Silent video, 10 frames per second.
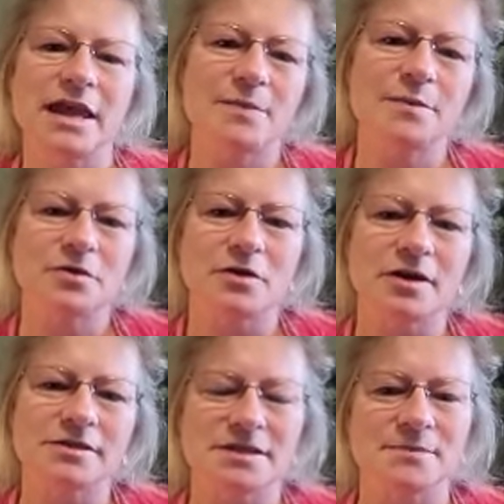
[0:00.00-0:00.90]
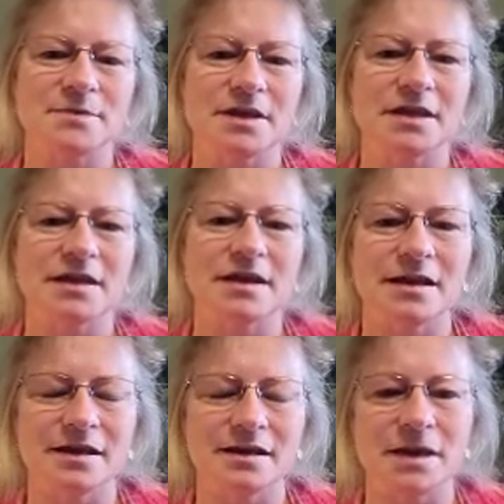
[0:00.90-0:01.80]
came across something
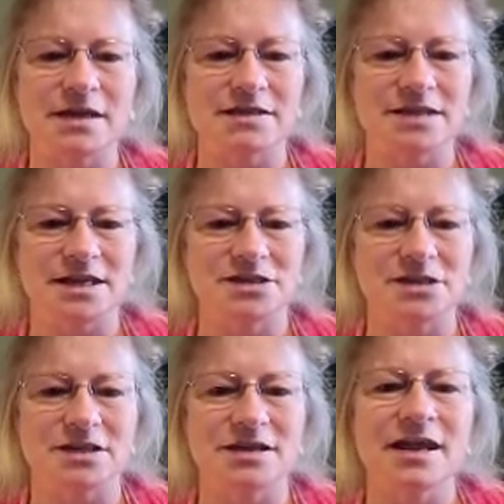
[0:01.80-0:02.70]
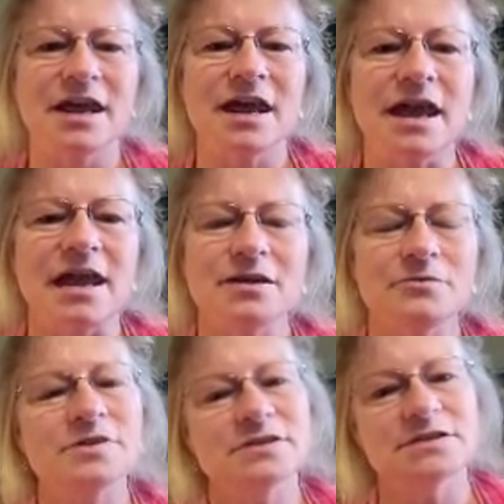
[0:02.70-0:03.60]
in a meditation and
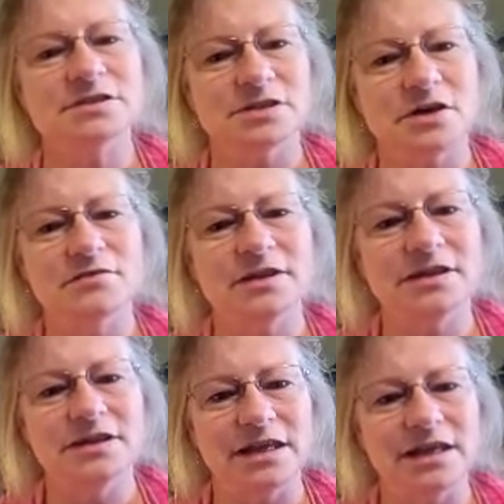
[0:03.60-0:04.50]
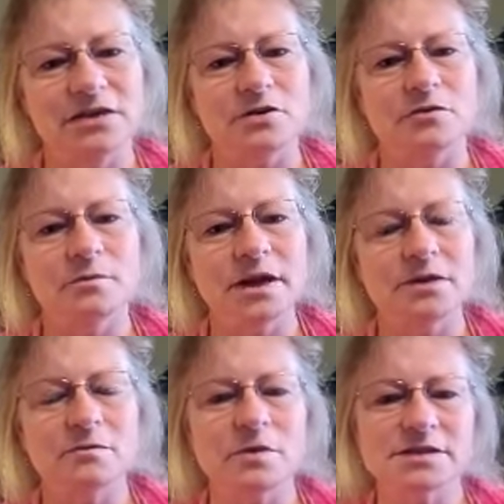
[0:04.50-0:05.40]
it was dissolving the ego but
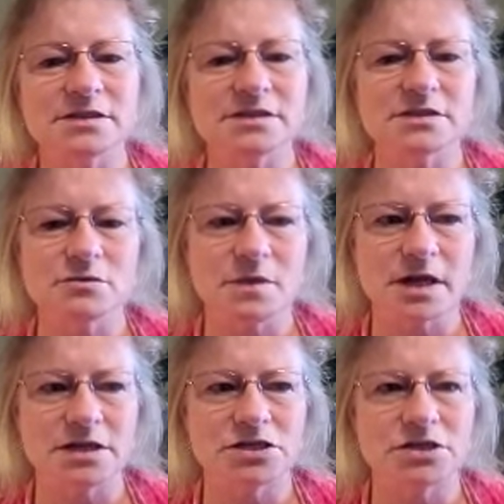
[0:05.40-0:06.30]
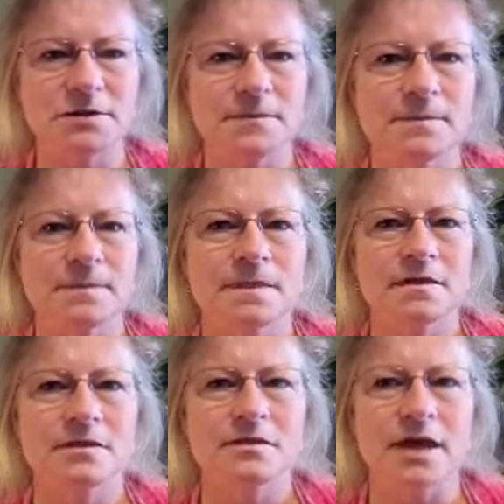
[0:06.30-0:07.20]
it wasn't so much
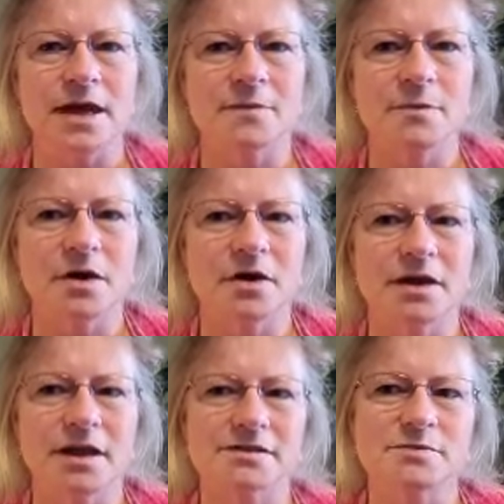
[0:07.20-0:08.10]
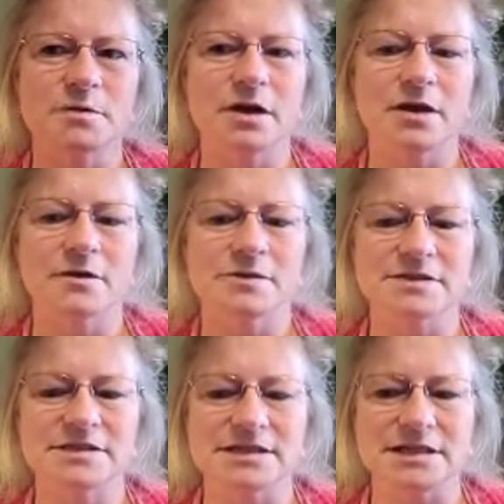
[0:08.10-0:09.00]
that part as where i
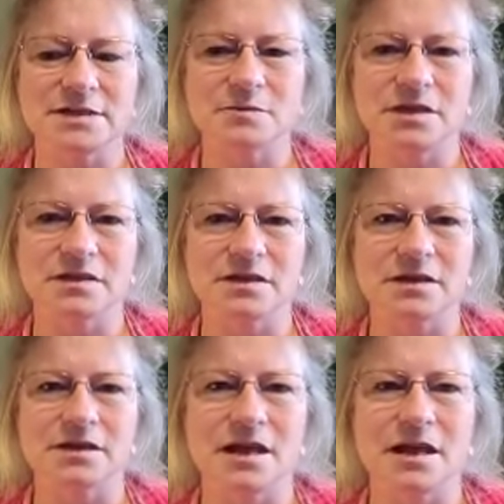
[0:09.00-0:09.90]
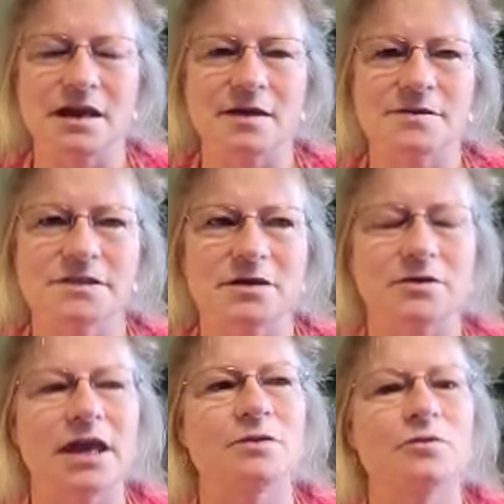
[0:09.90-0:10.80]
was sitting with it and I was like,
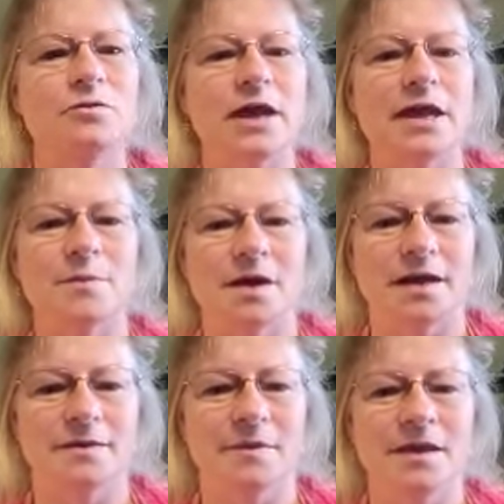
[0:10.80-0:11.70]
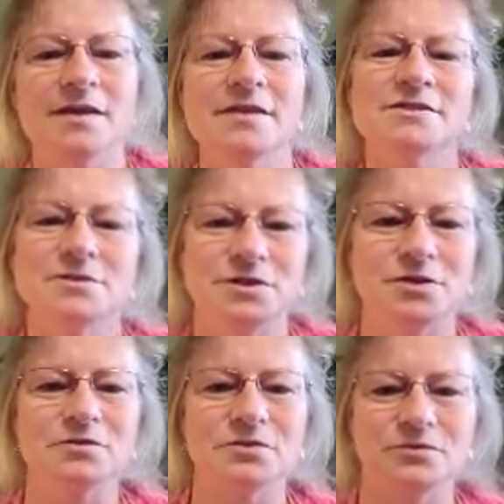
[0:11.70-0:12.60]
okay, who am I? So you
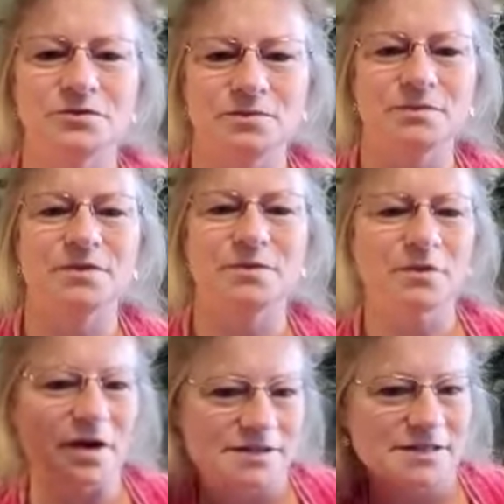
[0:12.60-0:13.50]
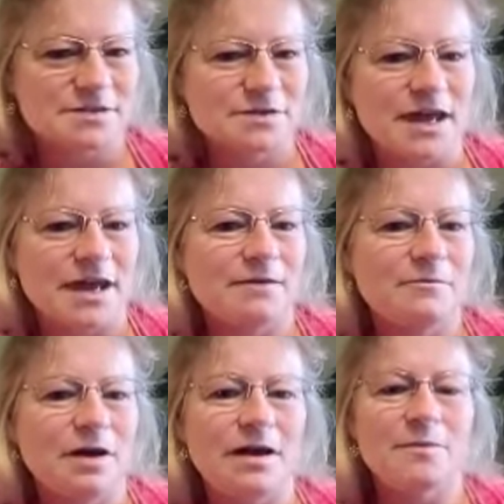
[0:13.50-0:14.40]
go through the, the process. Okay,
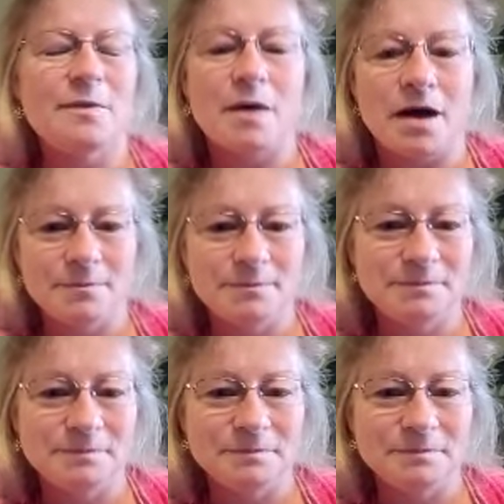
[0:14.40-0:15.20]
well, I'm a mom.